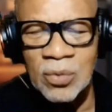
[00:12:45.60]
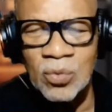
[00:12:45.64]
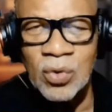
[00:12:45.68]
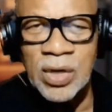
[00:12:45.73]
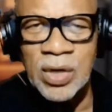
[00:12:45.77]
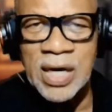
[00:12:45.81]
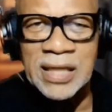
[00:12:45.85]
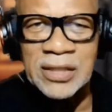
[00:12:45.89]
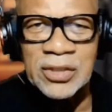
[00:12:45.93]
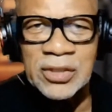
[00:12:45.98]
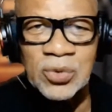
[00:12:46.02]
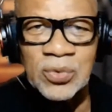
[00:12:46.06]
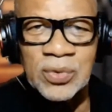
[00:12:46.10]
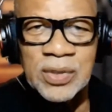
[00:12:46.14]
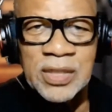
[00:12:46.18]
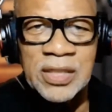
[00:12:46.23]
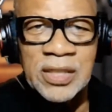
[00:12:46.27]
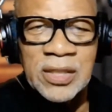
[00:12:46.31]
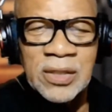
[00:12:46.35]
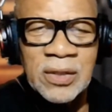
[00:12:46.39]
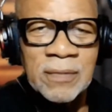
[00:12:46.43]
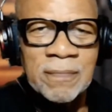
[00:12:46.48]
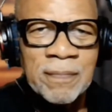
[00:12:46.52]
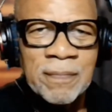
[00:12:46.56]
I do
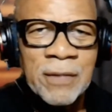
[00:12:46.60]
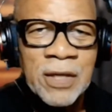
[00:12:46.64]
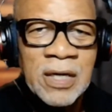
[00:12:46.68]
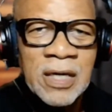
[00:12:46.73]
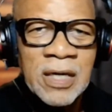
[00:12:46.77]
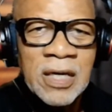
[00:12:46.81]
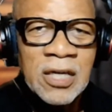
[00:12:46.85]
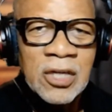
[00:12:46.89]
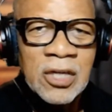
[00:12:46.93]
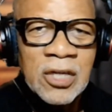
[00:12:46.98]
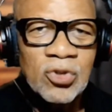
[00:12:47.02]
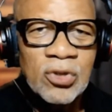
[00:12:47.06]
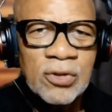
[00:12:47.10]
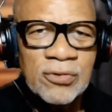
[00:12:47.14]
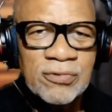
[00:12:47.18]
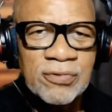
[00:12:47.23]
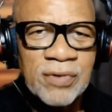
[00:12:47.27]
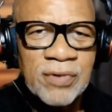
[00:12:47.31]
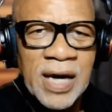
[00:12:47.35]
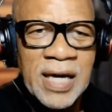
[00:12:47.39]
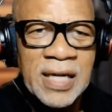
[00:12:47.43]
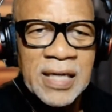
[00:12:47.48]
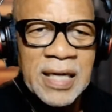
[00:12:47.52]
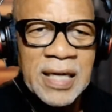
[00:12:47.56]
here. You'll
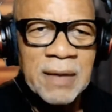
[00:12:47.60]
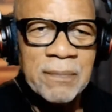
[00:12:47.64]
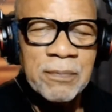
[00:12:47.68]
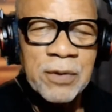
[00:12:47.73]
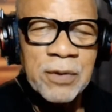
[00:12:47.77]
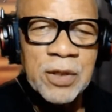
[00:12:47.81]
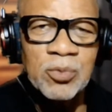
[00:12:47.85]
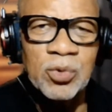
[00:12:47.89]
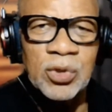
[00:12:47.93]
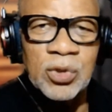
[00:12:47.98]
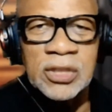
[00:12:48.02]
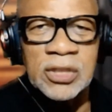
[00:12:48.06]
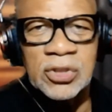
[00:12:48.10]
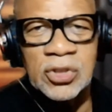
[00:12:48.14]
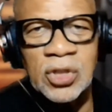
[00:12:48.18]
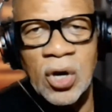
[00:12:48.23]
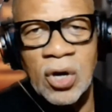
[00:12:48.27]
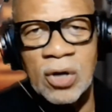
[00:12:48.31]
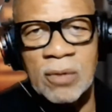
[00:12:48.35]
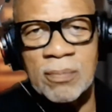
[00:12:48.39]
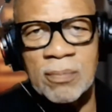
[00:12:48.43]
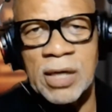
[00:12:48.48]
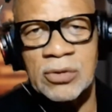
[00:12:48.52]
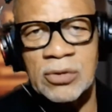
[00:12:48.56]
find that people can talk
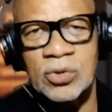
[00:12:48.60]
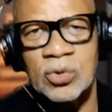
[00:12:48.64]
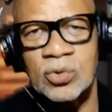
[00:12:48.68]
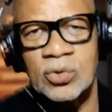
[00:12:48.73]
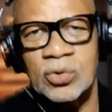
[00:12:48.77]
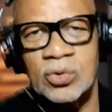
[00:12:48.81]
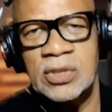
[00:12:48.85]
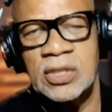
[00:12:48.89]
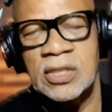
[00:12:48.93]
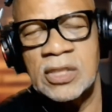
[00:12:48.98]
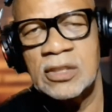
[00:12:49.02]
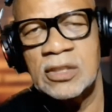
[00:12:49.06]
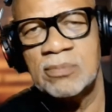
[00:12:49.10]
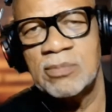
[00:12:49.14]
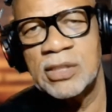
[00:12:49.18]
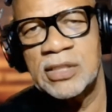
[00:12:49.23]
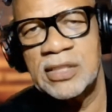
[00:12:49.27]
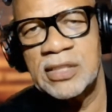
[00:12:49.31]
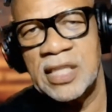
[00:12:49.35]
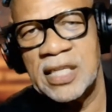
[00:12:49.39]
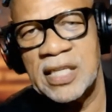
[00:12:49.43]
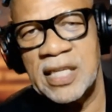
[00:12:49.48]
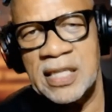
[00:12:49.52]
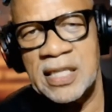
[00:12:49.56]
about those things, but
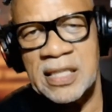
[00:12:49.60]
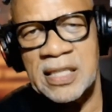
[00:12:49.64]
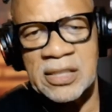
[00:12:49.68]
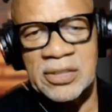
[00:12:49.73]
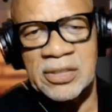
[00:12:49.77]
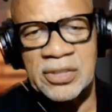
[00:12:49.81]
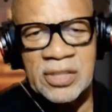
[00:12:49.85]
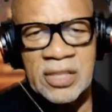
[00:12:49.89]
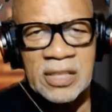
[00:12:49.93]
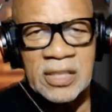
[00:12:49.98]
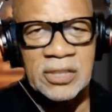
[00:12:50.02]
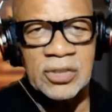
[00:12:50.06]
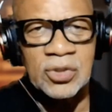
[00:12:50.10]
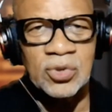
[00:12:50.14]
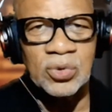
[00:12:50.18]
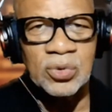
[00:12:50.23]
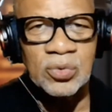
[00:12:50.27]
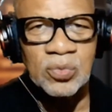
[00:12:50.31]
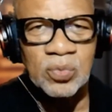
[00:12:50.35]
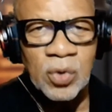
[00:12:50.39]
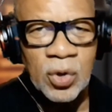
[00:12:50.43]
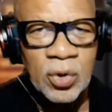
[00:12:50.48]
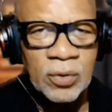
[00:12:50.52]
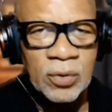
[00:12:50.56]
they can't necessarily do the work.